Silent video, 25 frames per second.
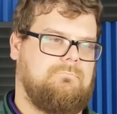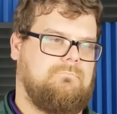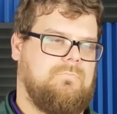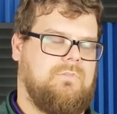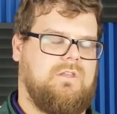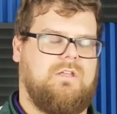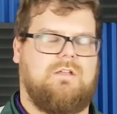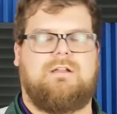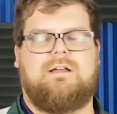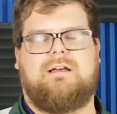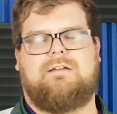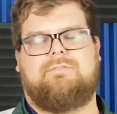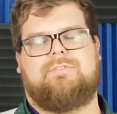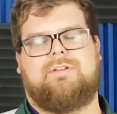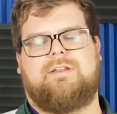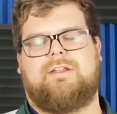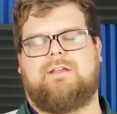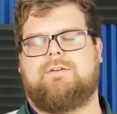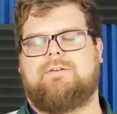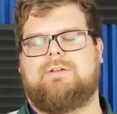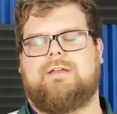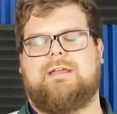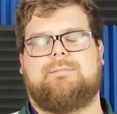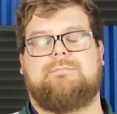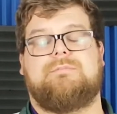Not video
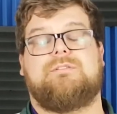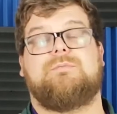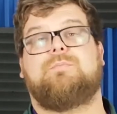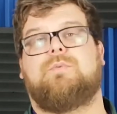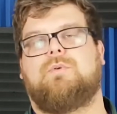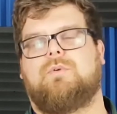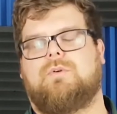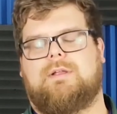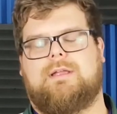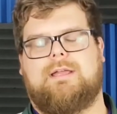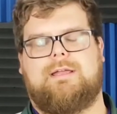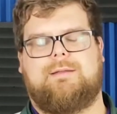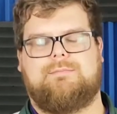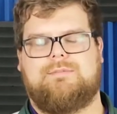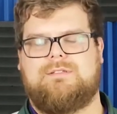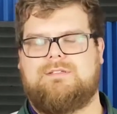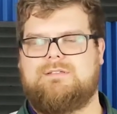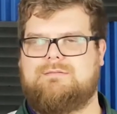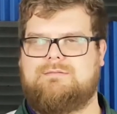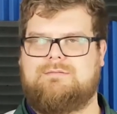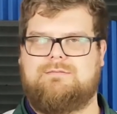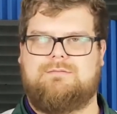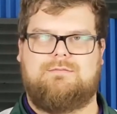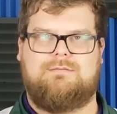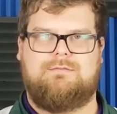games, board games.
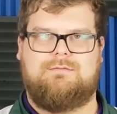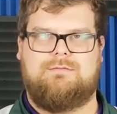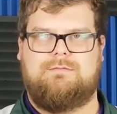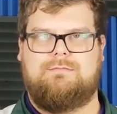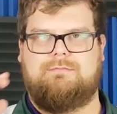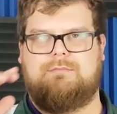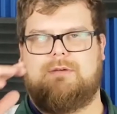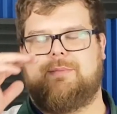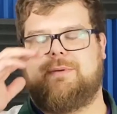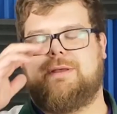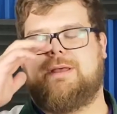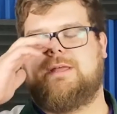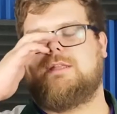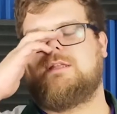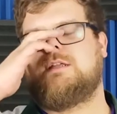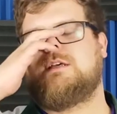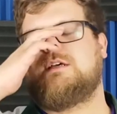My bad.